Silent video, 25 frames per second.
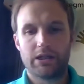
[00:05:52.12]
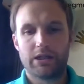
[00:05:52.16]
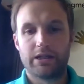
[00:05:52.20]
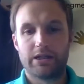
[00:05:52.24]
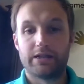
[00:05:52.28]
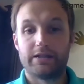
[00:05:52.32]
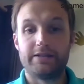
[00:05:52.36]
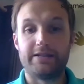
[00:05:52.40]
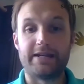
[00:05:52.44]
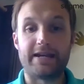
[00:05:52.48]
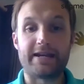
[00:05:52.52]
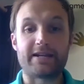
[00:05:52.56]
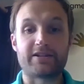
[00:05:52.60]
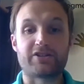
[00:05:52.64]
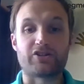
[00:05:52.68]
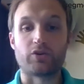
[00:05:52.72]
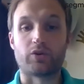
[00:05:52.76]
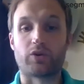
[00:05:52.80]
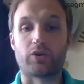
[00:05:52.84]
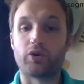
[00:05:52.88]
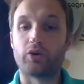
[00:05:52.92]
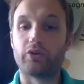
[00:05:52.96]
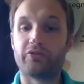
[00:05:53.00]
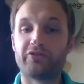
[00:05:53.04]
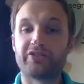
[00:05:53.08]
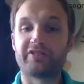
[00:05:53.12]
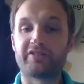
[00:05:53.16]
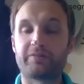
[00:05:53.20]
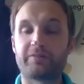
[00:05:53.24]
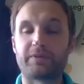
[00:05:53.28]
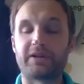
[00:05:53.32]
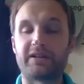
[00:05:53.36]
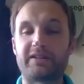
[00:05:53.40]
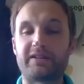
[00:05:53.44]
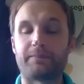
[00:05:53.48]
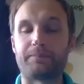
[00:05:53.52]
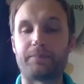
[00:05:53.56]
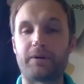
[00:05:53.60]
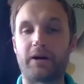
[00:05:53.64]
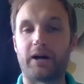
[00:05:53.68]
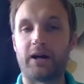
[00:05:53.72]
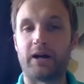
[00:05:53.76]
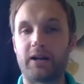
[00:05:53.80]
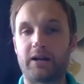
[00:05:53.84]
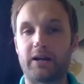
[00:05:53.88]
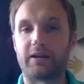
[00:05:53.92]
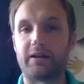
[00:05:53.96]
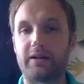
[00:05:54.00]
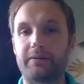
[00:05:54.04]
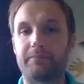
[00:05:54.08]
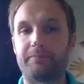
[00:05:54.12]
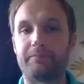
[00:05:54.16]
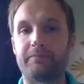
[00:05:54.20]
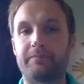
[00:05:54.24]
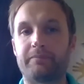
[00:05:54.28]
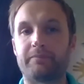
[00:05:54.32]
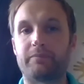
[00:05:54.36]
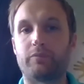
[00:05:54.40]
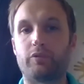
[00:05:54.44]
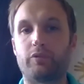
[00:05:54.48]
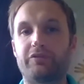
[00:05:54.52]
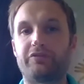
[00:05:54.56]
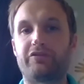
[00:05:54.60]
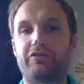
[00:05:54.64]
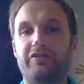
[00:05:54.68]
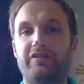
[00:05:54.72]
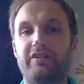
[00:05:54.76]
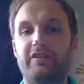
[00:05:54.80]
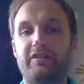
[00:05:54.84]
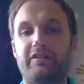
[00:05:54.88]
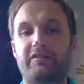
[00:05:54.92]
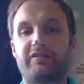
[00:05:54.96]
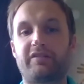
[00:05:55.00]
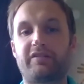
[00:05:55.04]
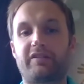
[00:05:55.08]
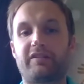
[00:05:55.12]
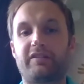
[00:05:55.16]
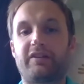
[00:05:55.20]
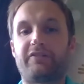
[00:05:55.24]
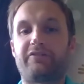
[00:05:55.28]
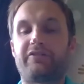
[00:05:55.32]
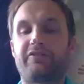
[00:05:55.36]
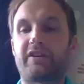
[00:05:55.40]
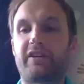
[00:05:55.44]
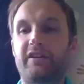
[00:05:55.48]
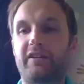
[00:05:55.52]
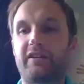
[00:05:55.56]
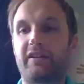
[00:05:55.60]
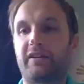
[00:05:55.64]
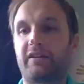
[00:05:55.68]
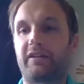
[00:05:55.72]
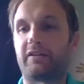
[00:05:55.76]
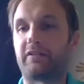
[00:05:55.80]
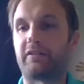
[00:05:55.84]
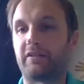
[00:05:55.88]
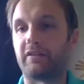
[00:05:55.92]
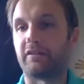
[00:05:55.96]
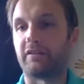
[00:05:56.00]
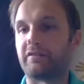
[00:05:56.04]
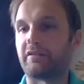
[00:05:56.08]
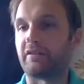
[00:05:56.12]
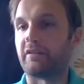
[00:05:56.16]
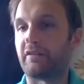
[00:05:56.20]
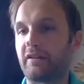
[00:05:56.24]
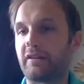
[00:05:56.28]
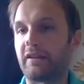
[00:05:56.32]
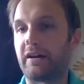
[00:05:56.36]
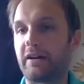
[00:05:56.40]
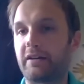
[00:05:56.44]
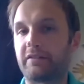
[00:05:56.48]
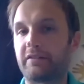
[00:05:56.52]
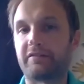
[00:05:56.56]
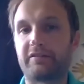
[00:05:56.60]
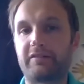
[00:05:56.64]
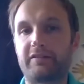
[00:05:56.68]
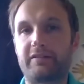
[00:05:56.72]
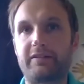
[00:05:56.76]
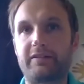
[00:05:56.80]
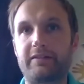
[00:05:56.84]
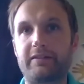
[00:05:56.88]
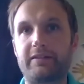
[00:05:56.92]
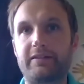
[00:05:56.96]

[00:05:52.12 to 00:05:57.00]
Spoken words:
Yeah, so COVID's played a part. We've seen a significant increase in the last